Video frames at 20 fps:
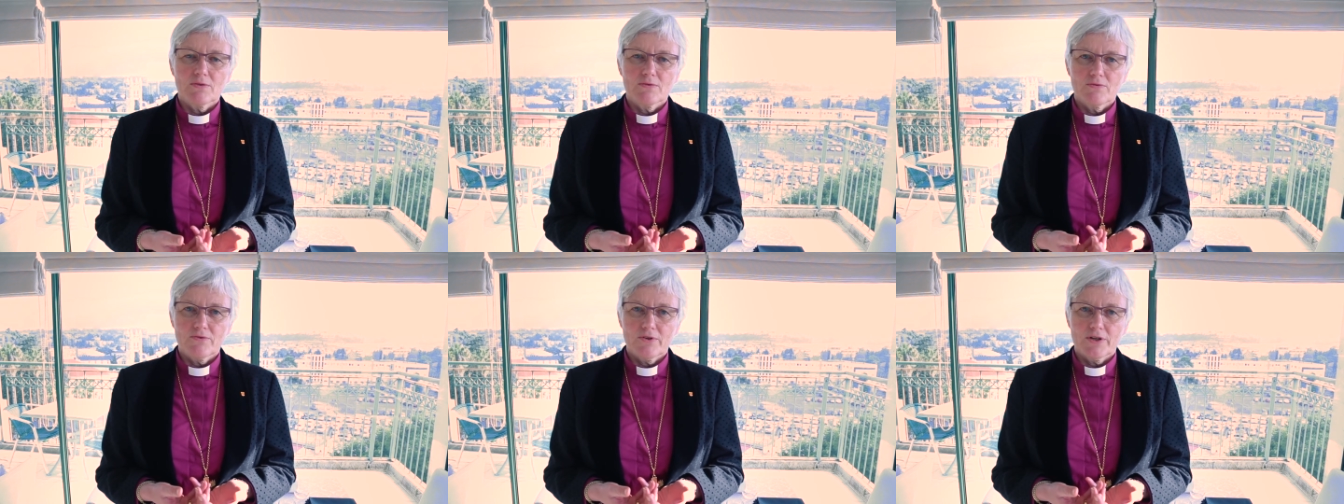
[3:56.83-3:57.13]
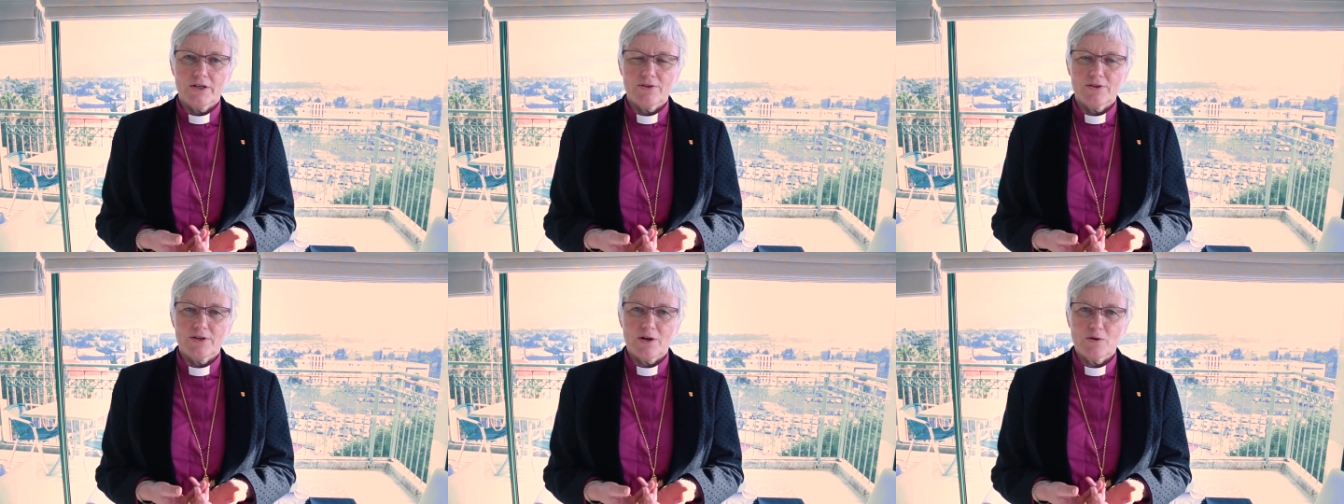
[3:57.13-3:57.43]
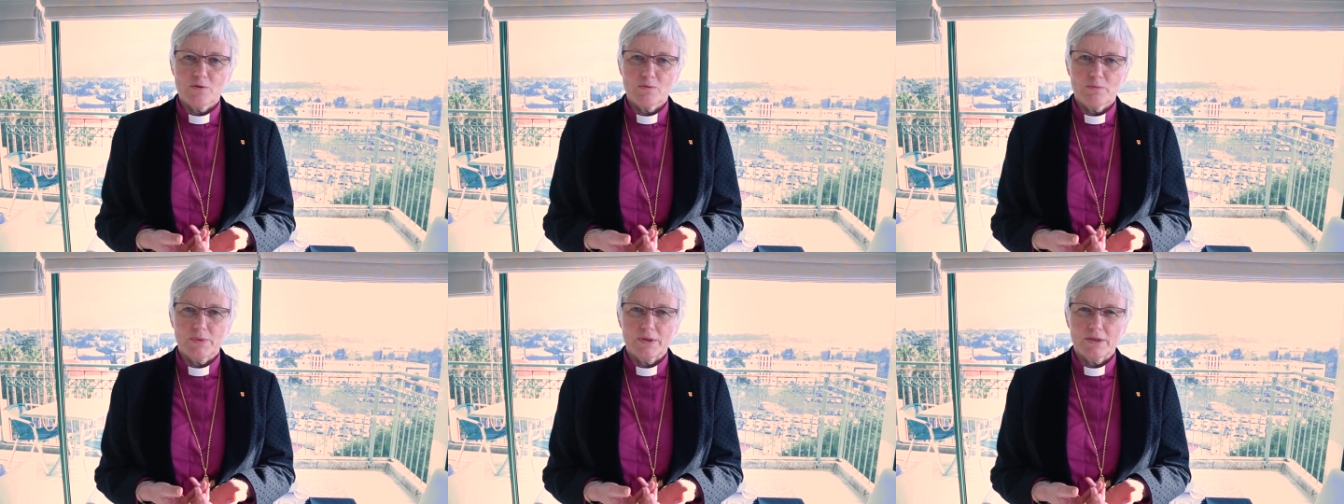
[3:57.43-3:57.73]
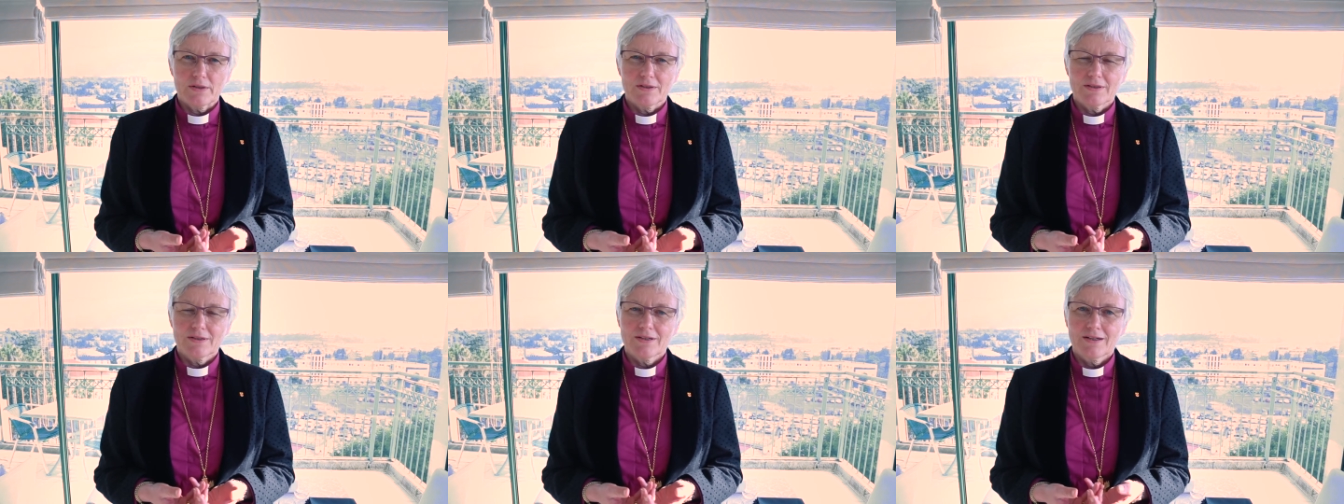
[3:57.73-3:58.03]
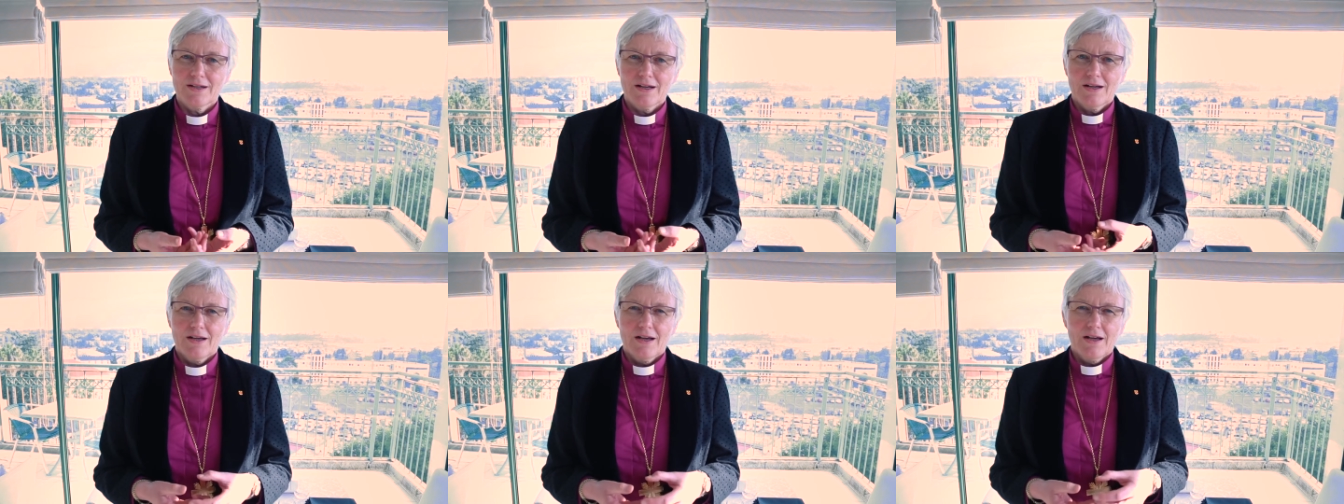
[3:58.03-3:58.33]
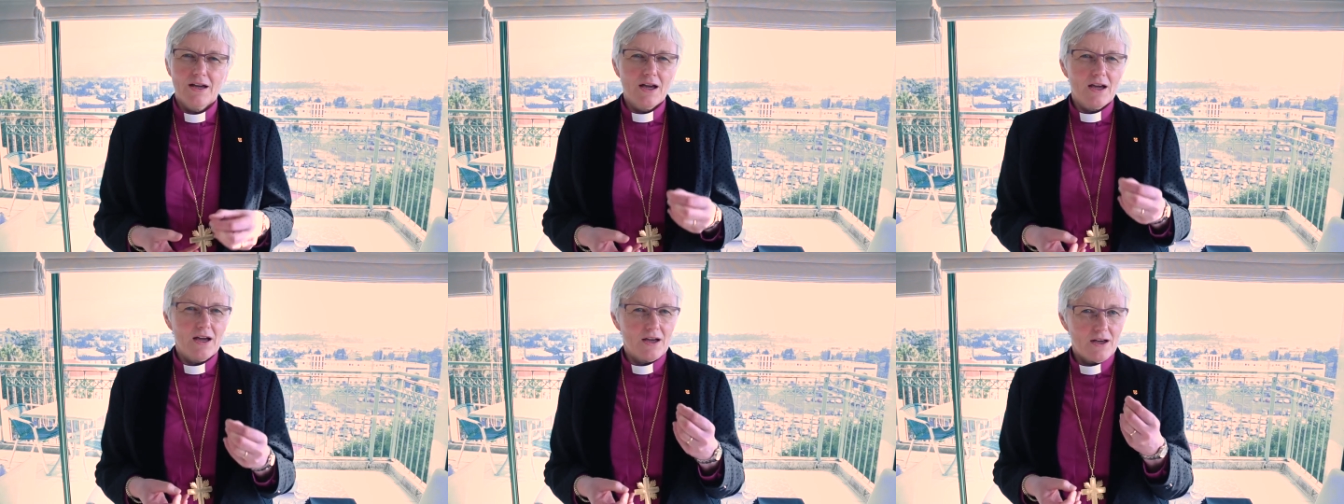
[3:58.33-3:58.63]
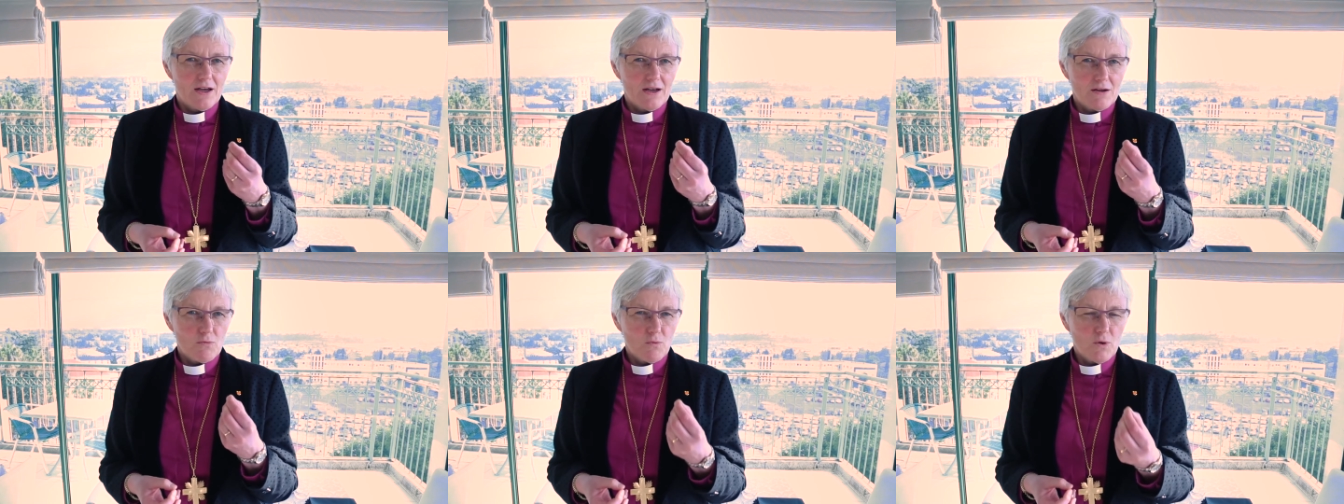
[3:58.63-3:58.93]
very open.
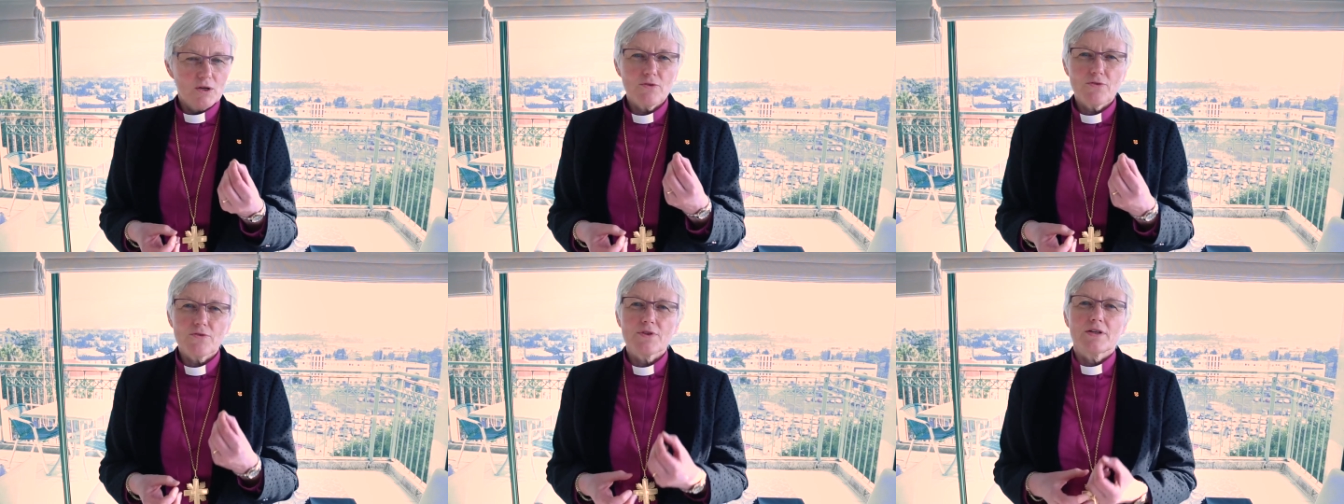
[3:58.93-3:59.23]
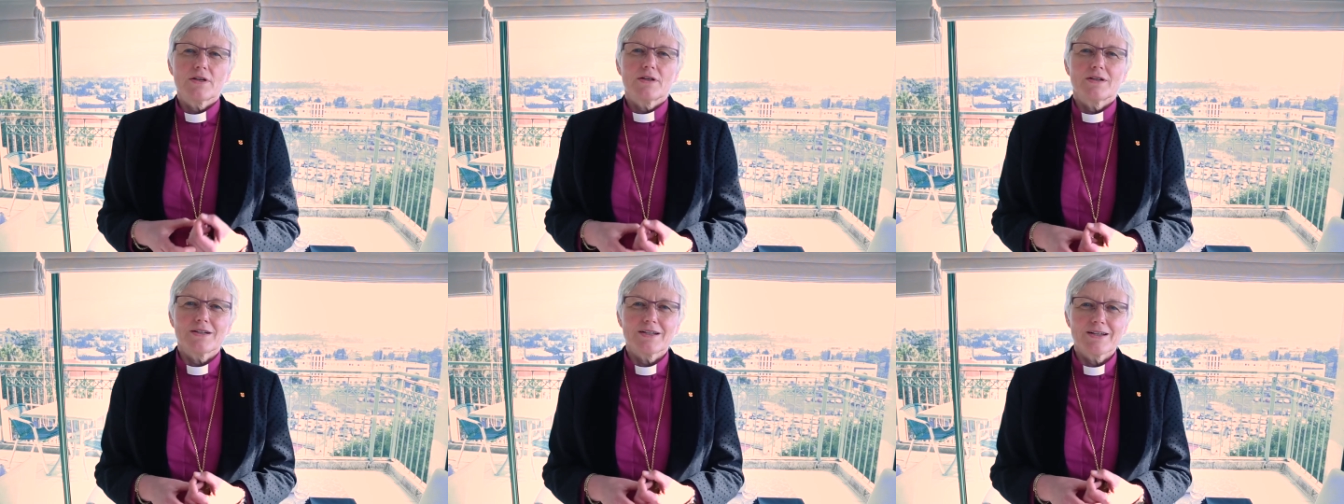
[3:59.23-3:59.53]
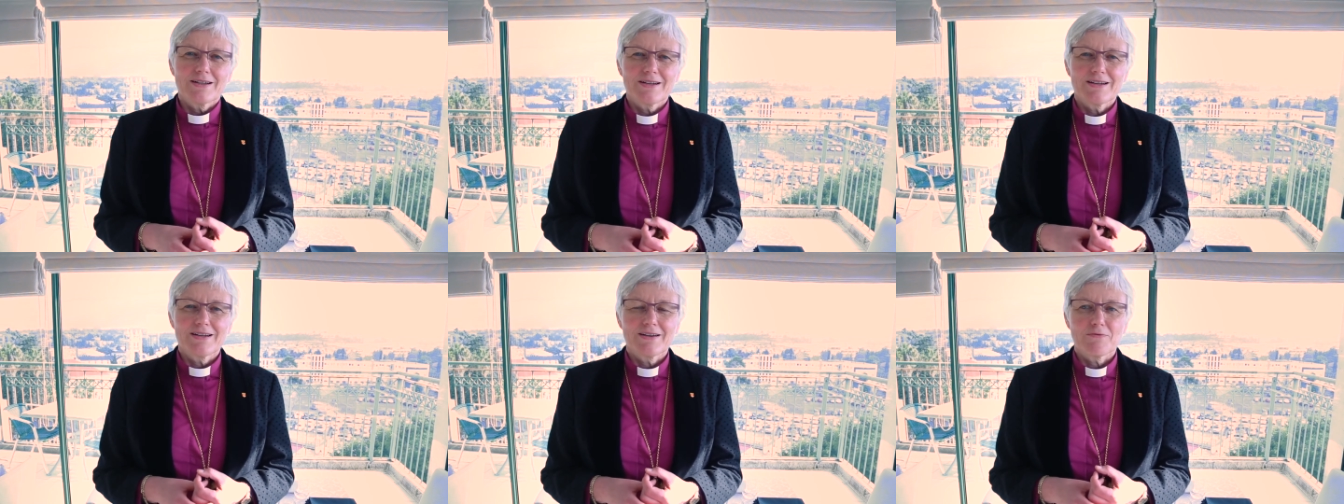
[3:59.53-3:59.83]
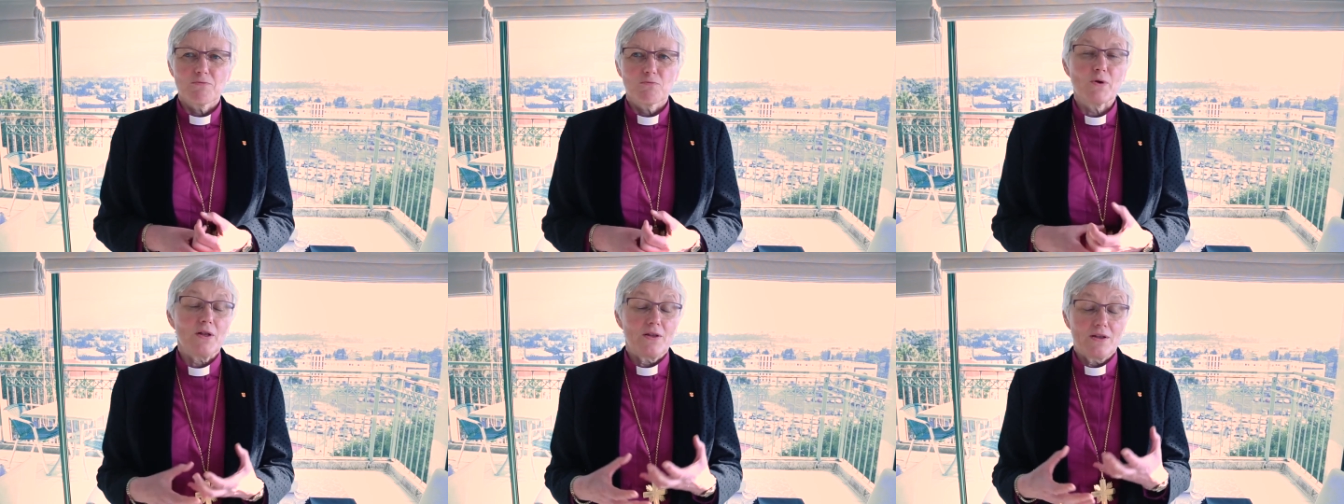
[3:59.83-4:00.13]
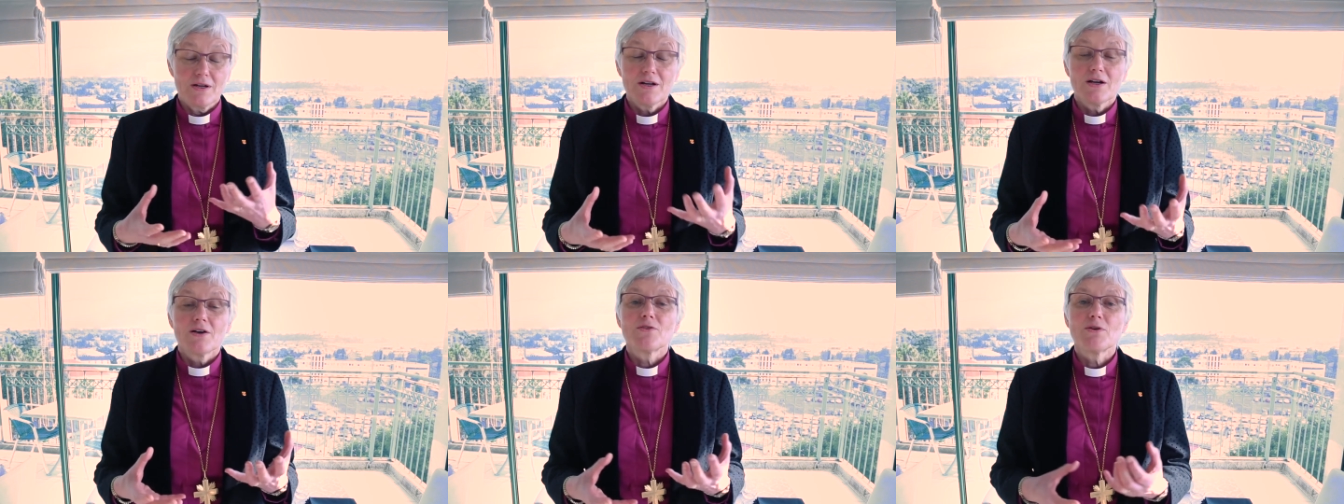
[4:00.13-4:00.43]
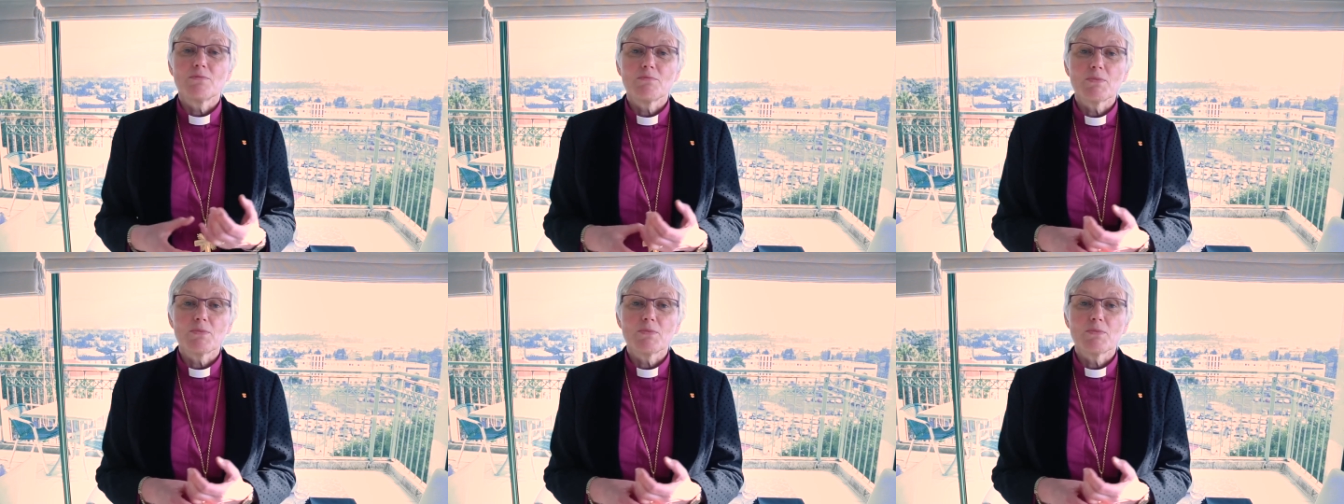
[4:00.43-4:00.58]
One of the